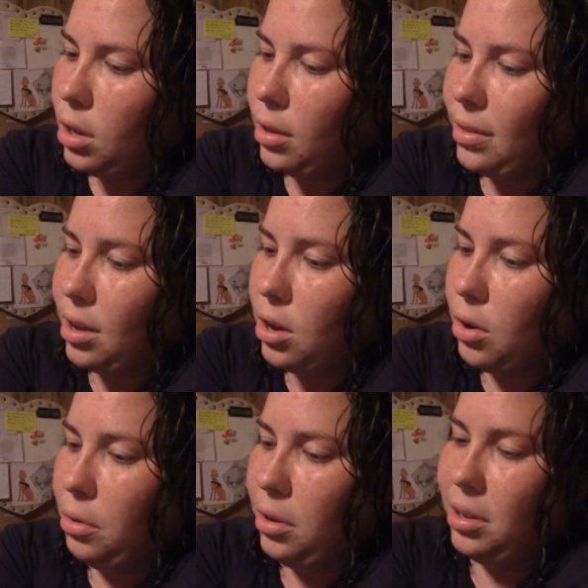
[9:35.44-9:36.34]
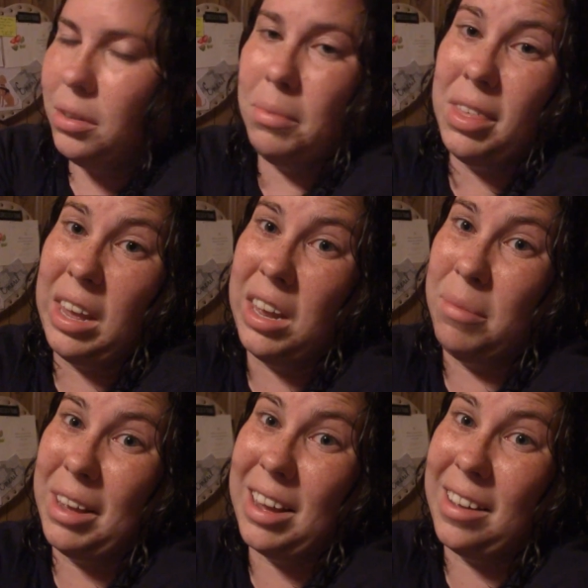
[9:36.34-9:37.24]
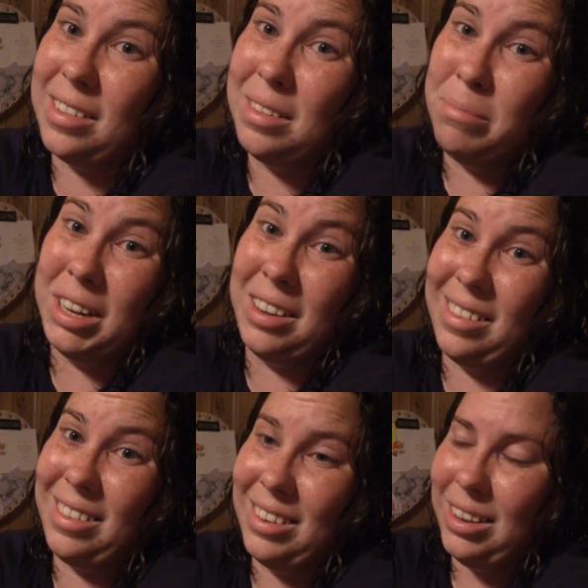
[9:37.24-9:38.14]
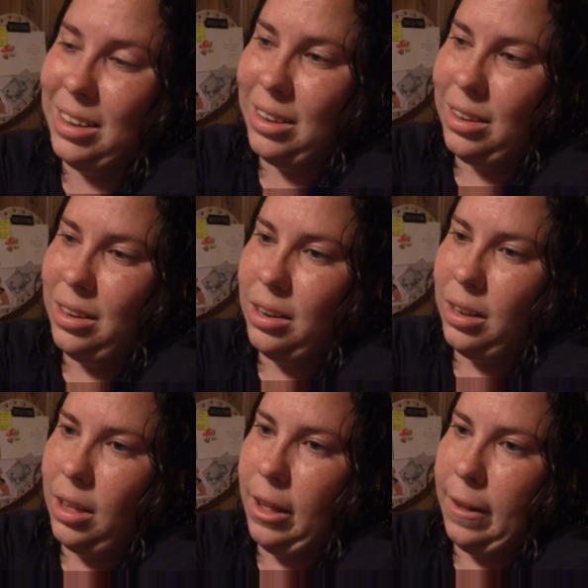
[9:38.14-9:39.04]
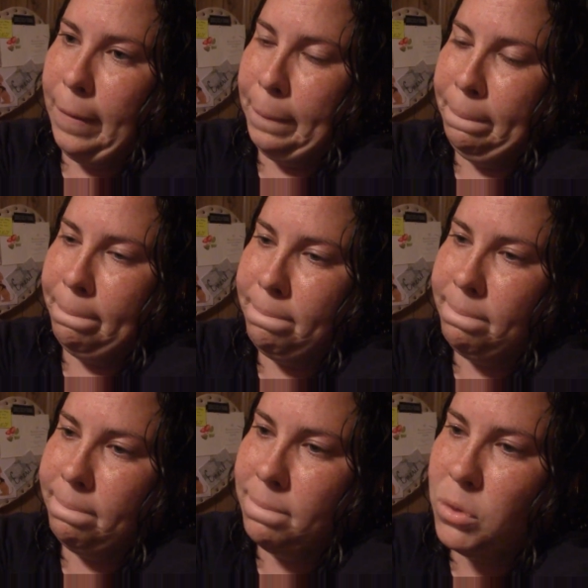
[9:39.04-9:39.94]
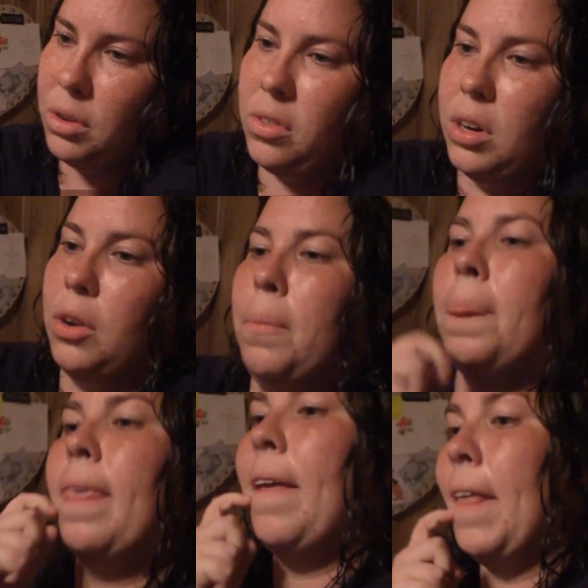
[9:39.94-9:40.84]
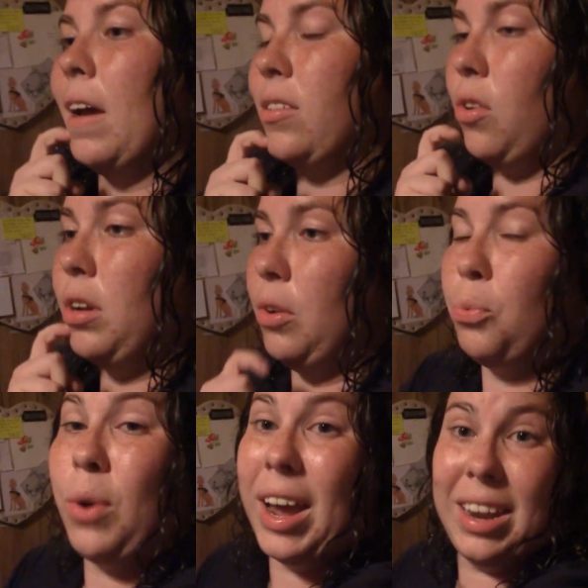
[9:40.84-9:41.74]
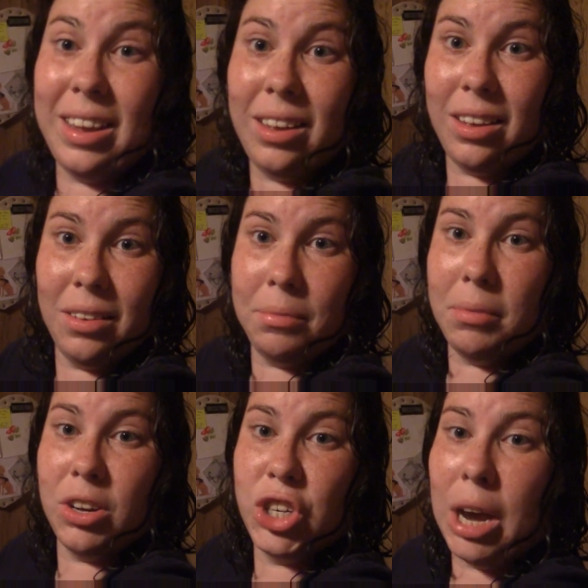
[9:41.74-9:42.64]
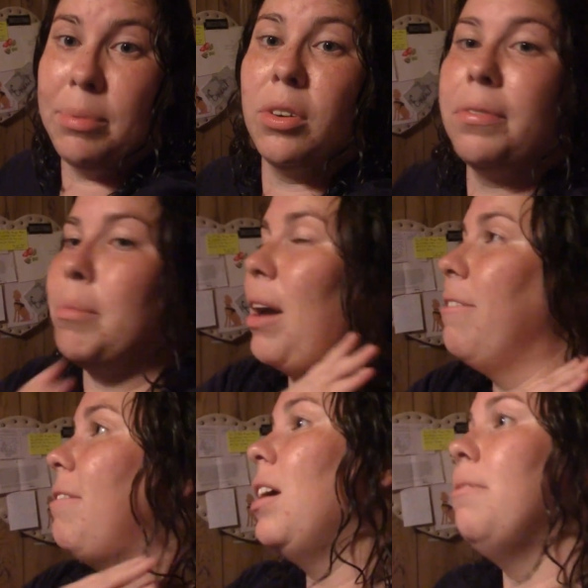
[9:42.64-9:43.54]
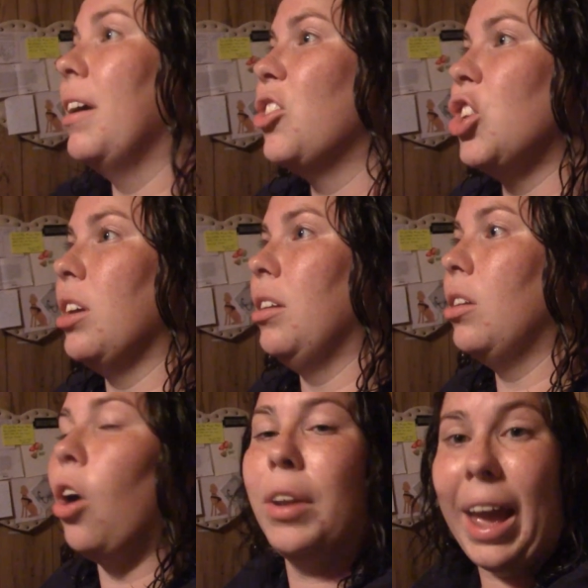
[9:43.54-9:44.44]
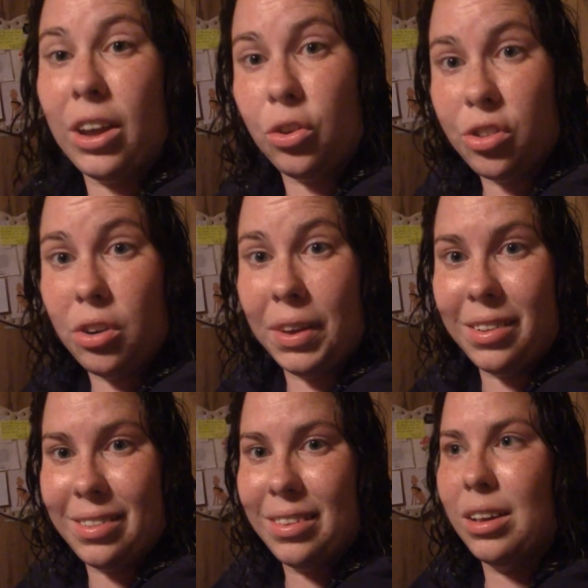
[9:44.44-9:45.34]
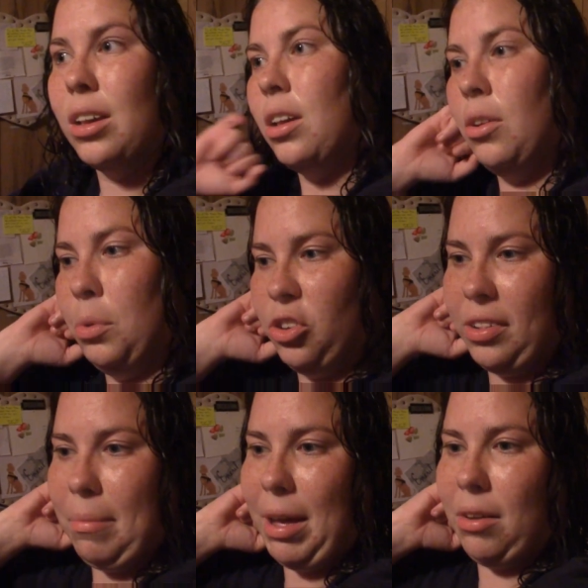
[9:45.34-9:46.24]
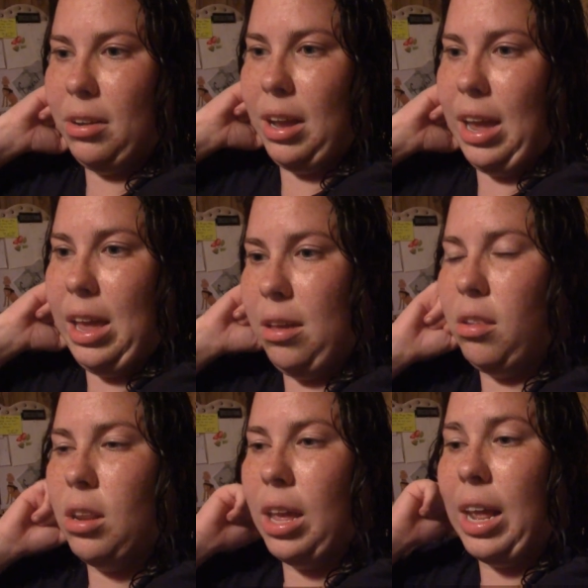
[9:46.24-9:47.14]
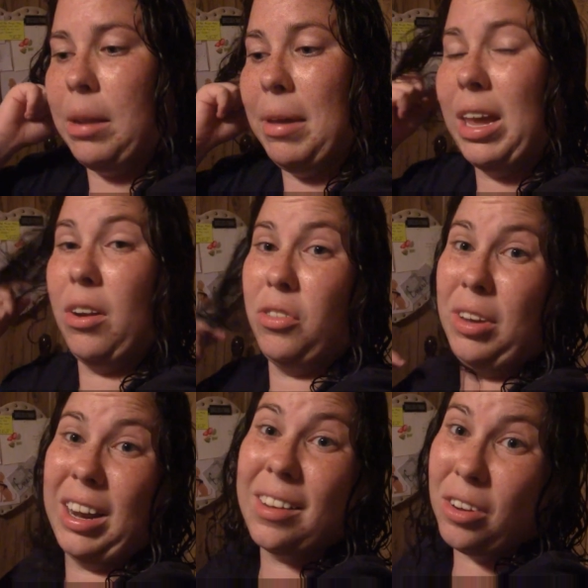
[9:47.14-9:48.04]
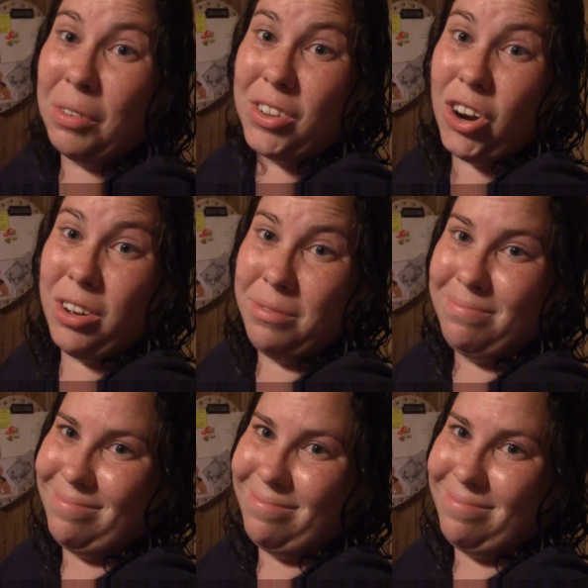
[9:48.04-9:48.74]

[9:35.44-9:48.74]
so be thinking of me guys, please um, what else did I do? I started writing a chapter for my fan fiction called At Your Service, which is about a an anime character getting a service dog.